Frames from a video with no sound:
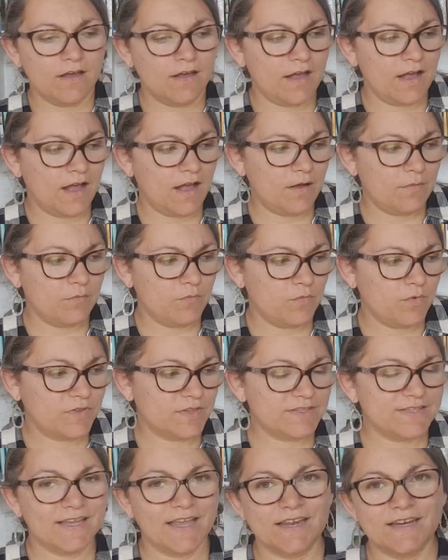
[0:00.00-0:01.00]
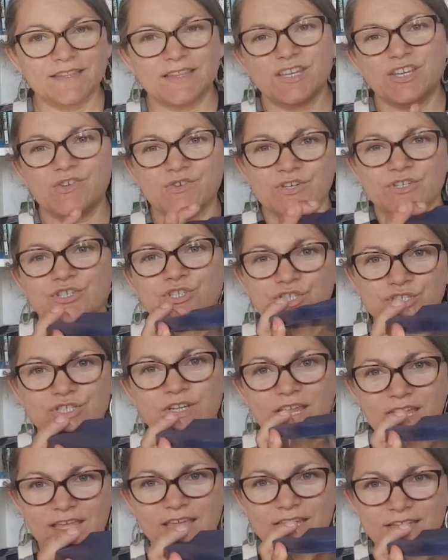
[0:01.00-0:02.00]
um, with his hand, and then you can just
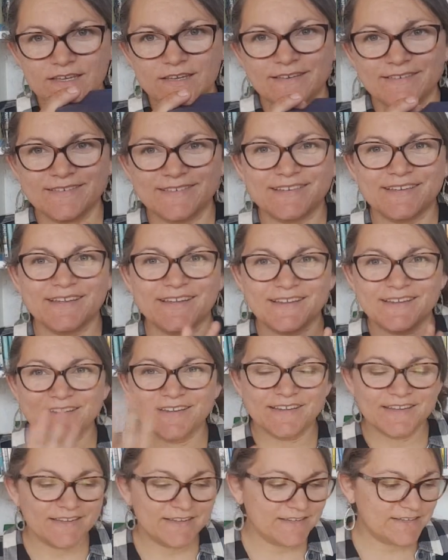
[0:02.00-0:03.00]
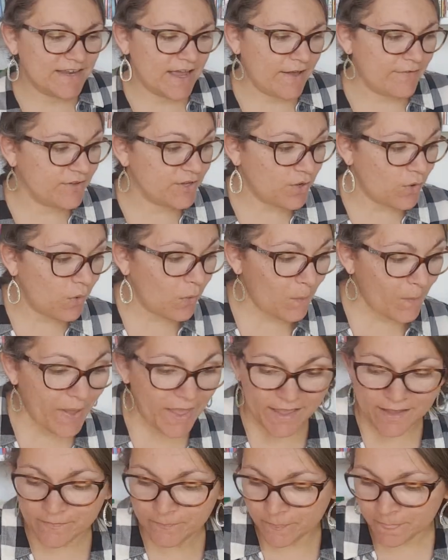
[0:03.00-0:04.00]
shake it to, to have it go
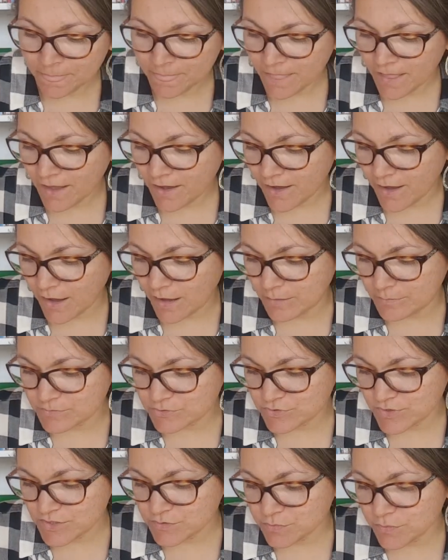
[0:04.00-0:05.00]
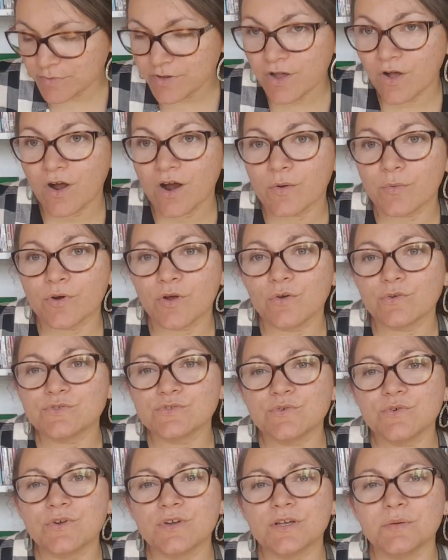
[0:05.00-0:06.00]
away. Um, so that's where we are. We're
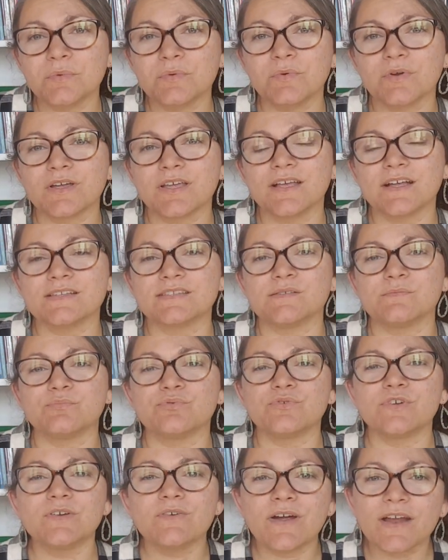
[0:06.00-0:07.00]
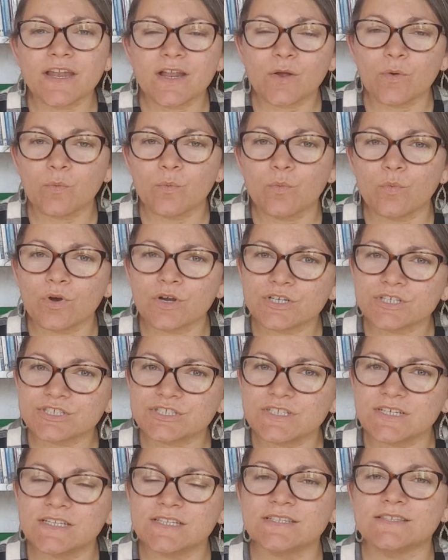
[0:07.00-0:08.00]
also going to be working on some pre-writing
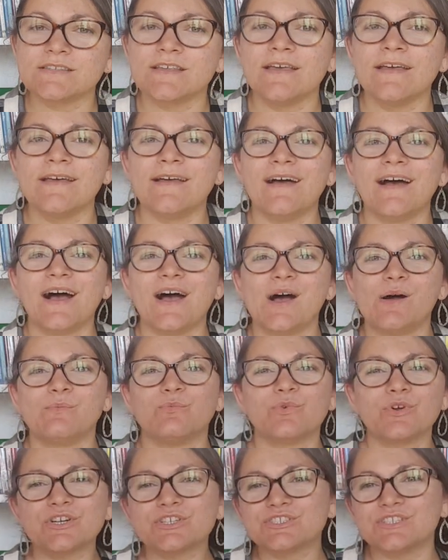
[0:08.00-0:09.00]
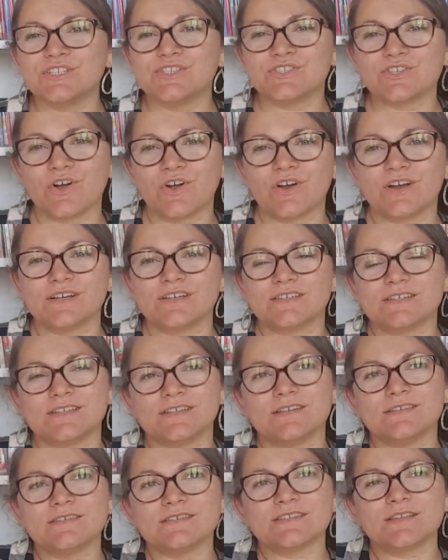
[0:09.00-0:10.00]
worksheets. Um, worksheets
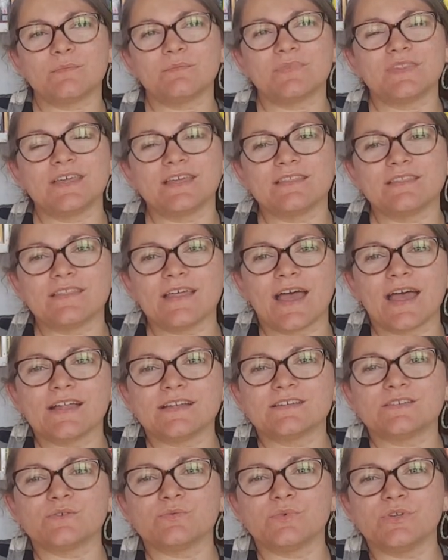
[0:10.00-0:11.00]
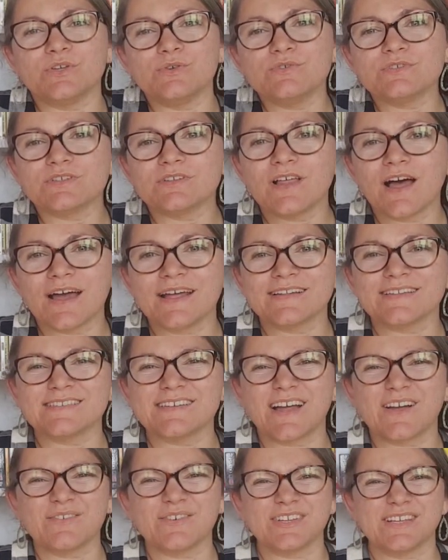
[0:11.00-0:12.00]
aren't something that we use a lot. It's
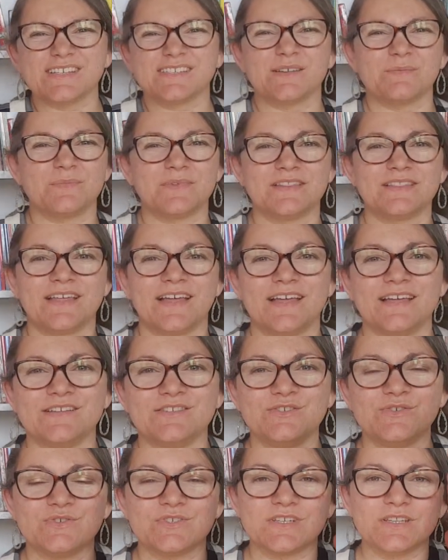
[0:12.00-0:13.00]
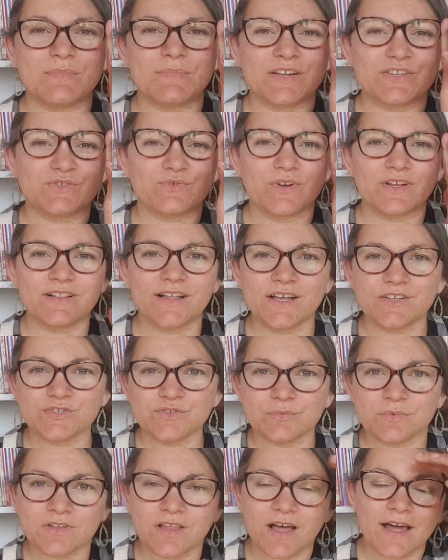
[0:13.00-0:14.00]
not really something that is used in the Montessori
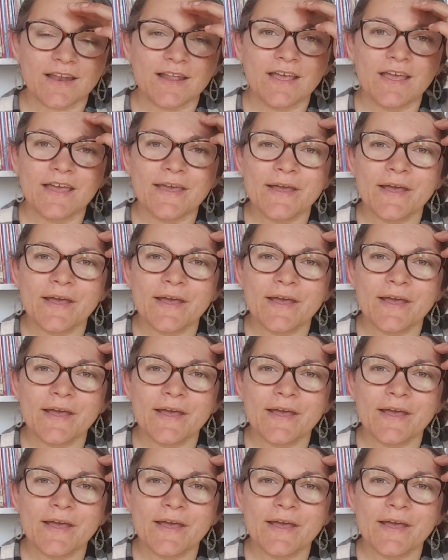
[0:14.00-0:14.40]
classroom a lot,